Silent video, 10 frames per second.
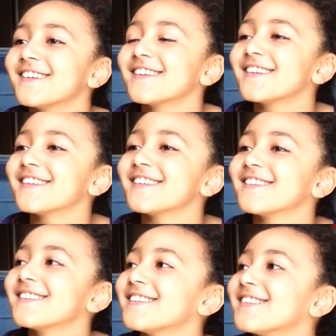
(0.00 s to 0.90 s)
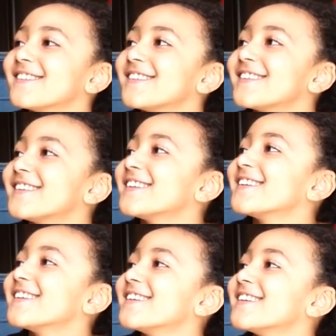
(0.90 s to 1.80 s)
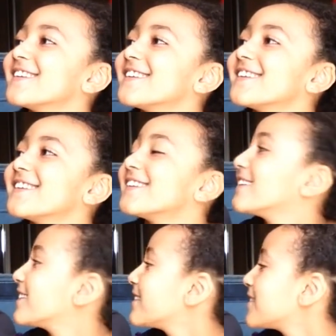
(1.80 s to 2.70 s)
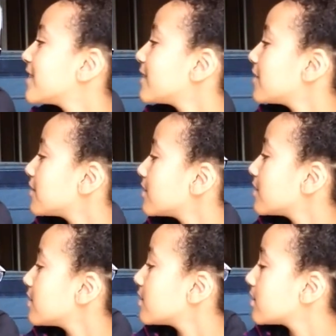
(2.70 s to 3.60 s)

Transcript: No words are spoken by the person on screen.